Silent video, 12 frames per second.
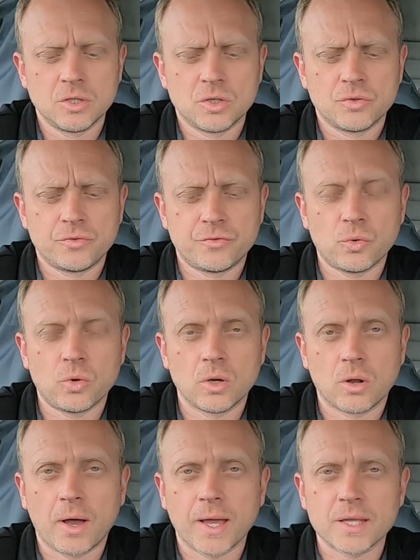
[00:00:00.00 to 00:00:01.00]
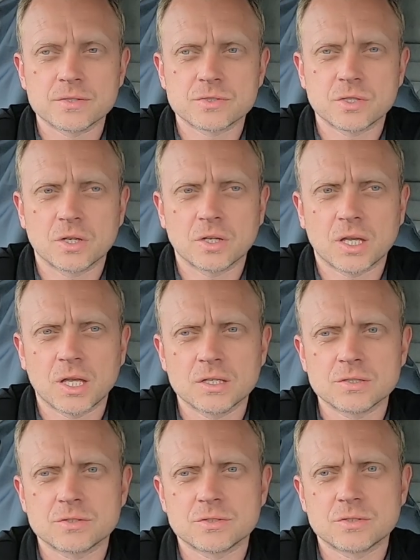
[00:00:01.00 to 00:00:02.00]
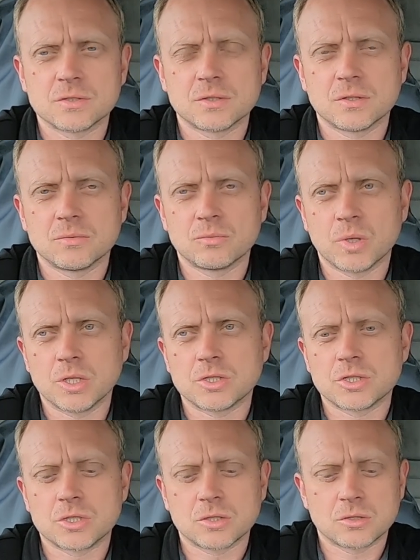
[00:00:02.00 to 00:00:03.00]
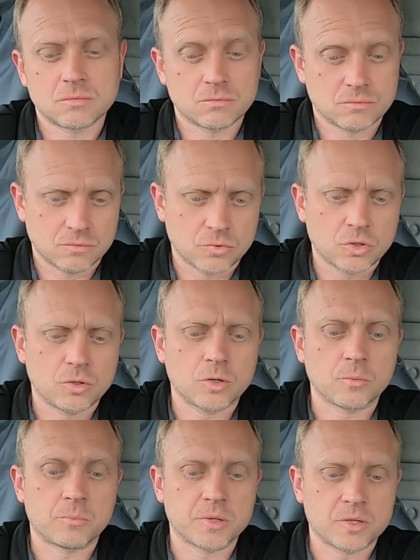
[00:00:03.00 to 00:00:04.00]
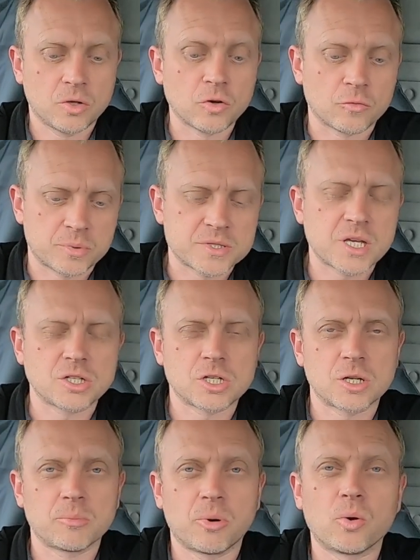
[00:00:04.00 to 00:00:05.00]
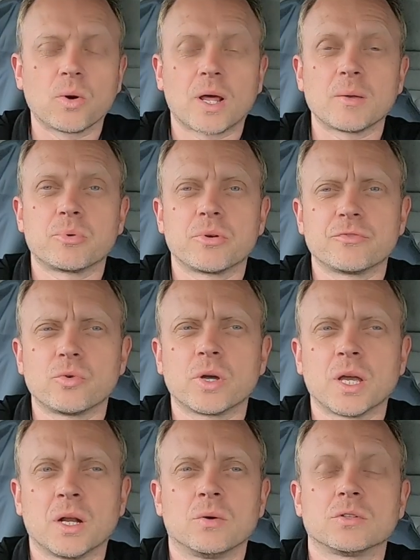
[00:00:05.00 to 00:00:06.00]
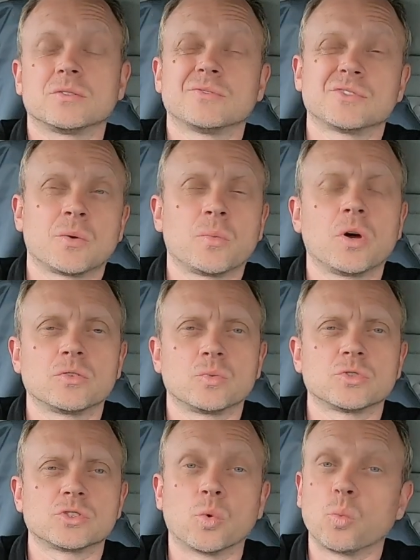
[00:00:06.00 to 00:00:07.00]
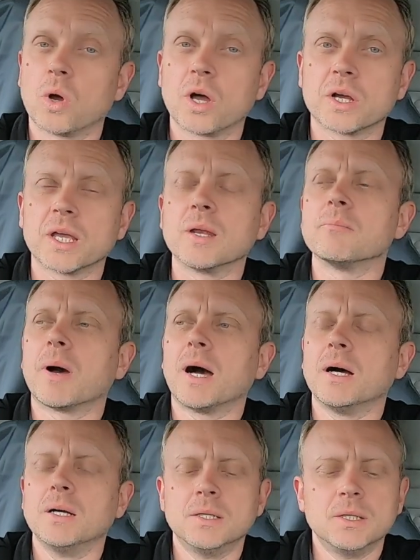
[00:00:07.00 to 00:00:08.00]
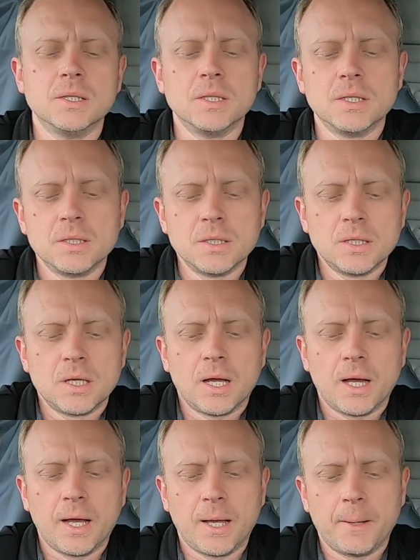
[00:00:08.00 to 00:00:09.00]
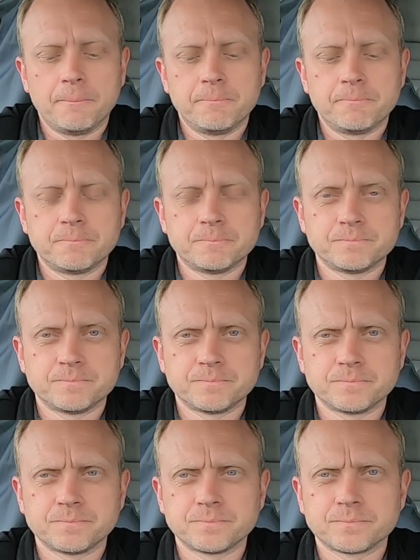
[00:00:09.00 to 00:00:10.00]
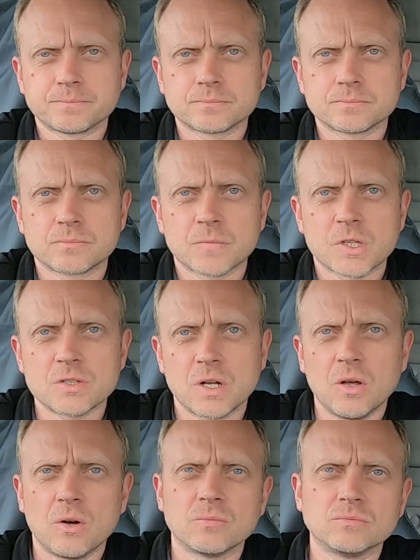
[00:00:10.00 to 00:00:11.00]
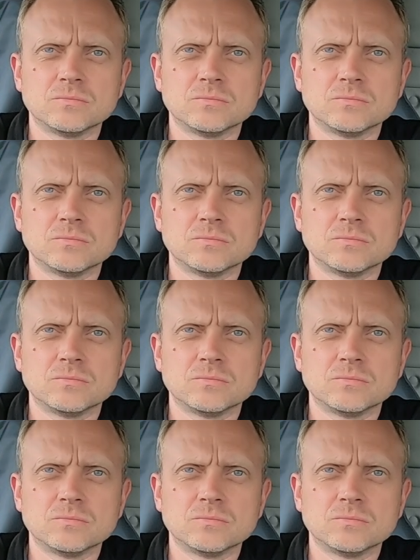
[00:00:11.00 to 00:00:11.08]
4 lighting circuits, which could have potentially pulled 8.4 kilowatts. Obviously, it wasn't all working, but it's a lot.